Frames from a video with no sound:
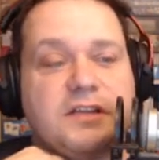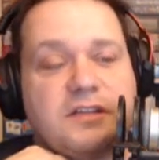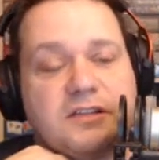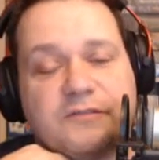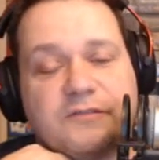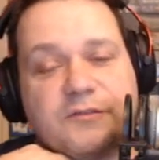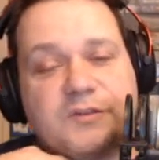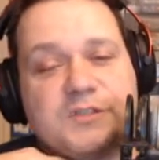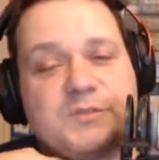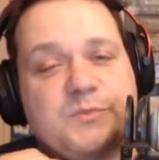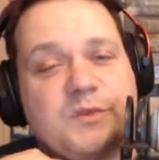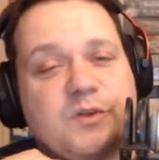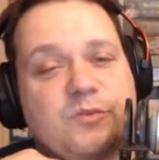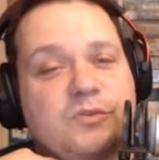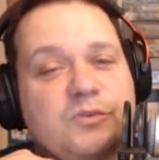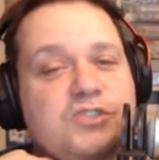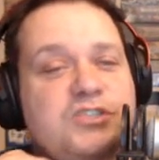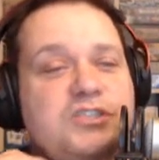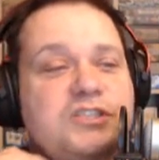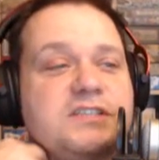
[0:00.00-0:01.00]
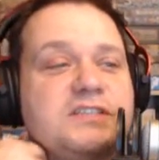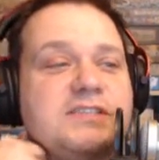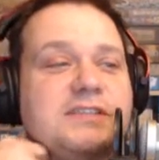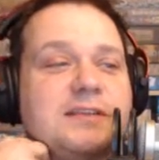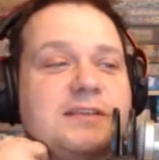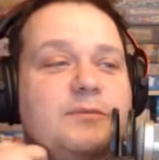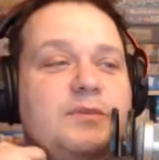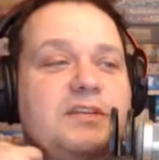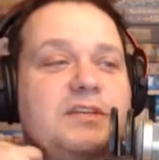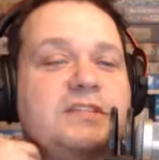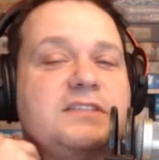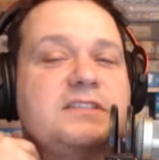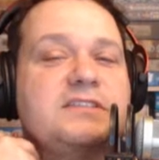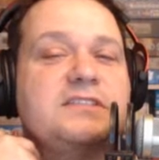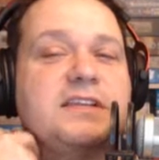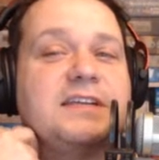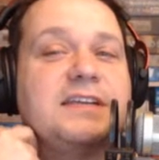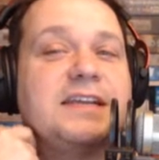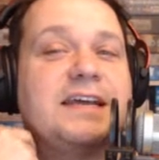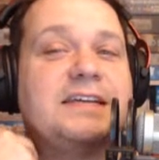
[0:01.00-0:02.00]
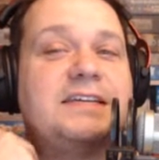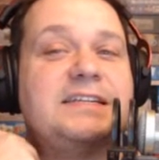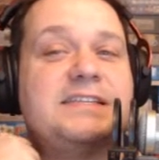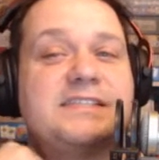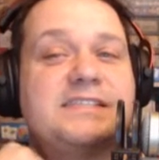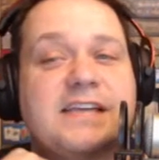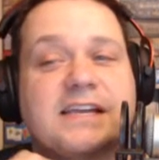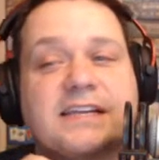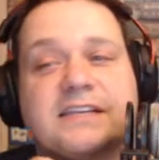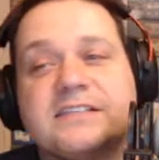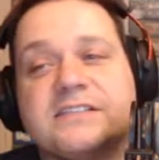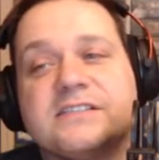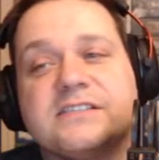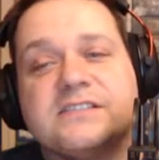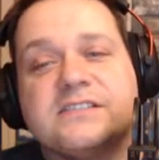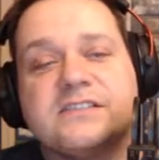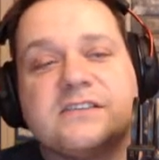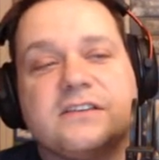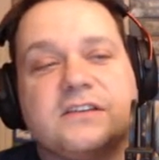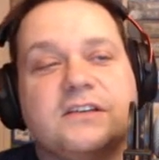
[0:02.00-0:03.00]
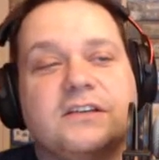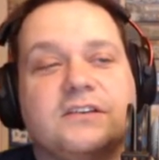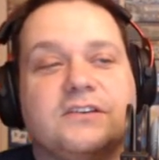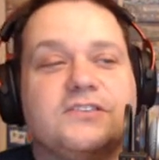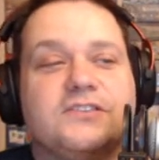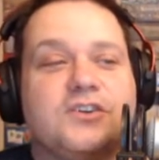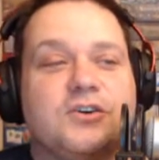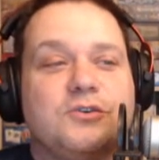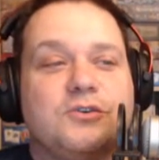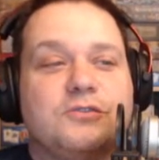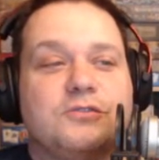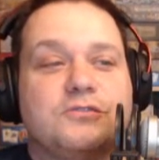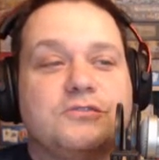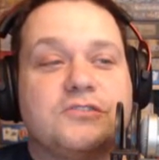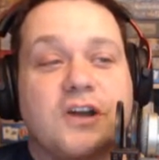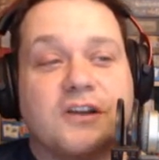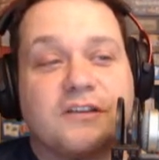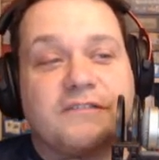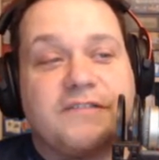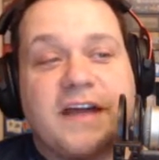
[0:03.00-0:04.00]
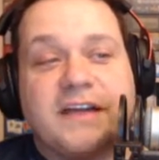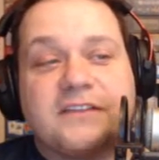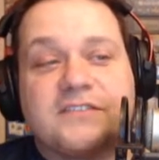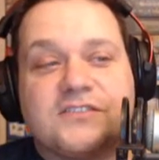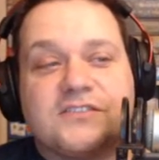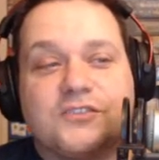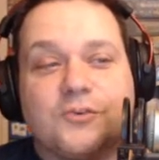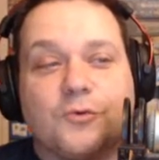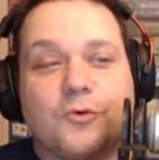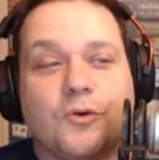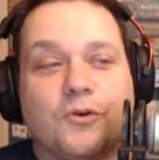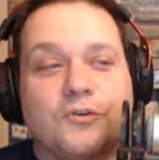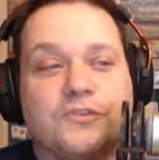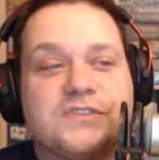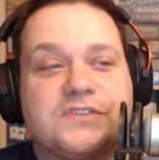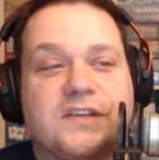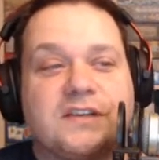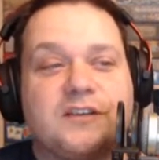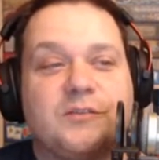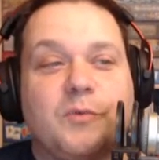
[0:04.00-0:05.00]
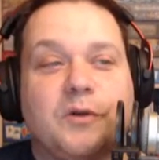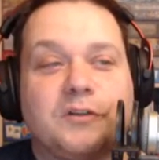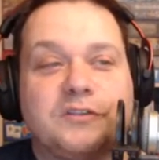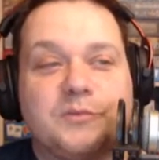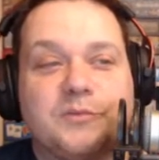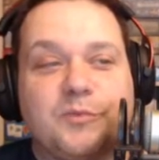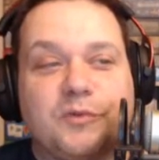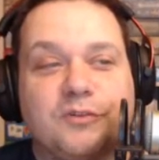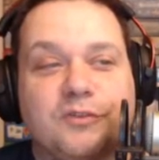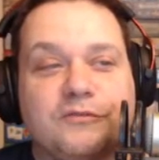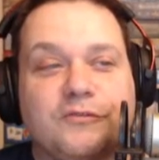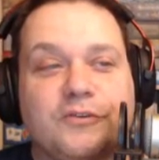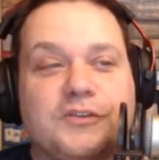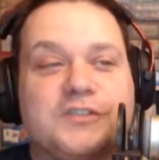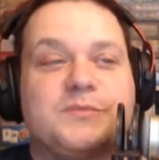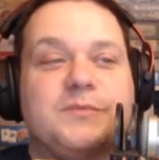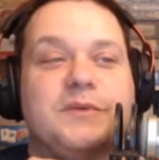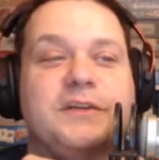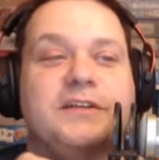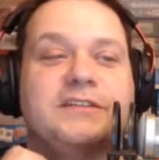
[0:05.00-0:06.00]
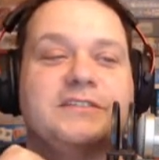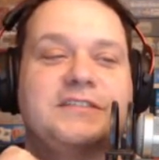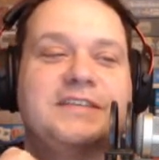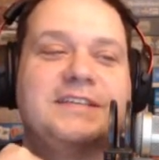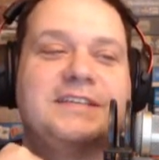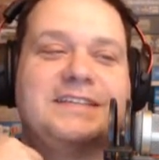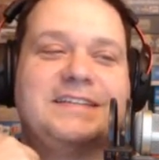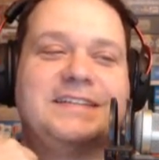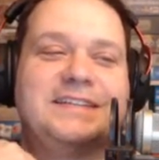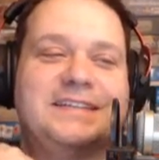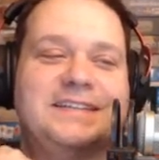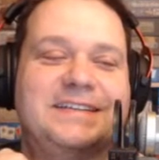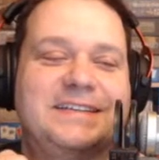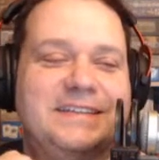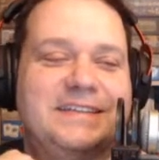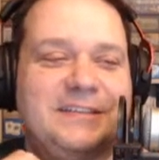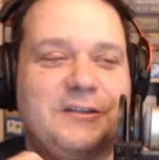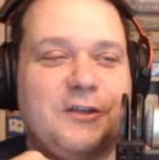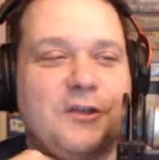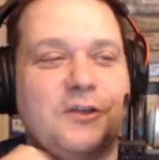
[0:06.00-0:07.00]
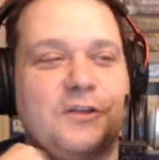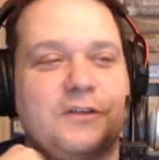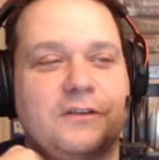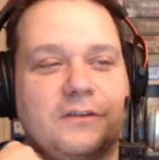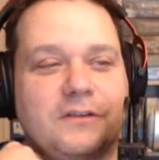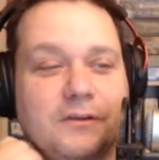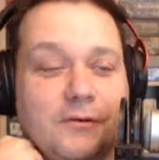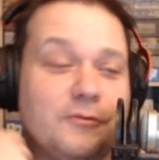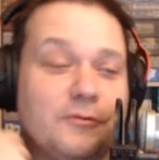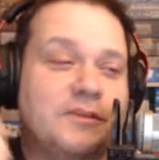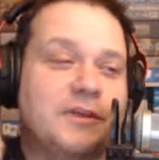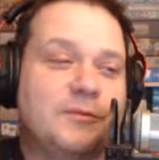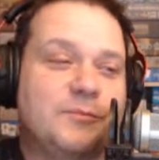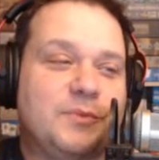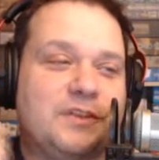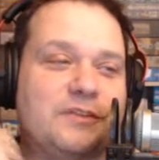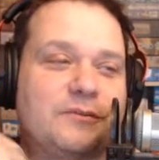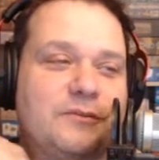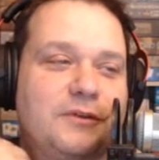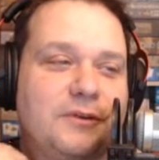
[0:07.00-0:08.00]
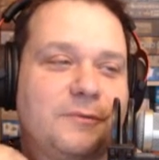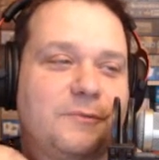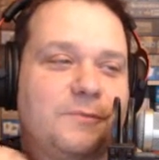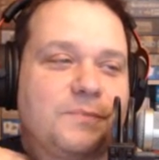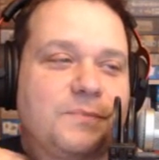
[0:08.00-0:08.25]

The voicemail widget is limited to 90 seconds, so talk fast or send multiple voicemails or the MP3.